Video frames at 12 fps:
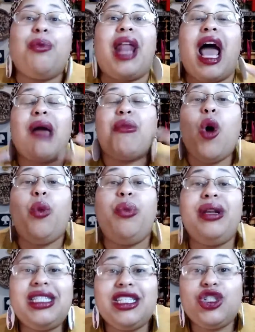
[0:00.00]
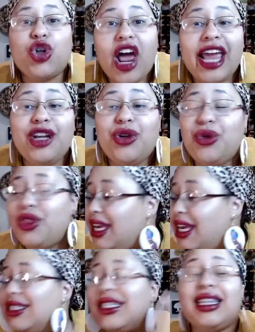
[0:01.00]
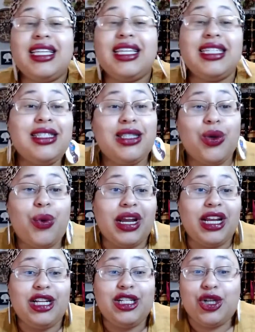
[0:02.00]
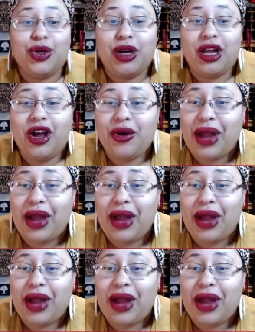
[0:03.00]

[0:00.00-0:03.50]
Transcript: but I'm open to trying new things, this is the way to do it. Okay.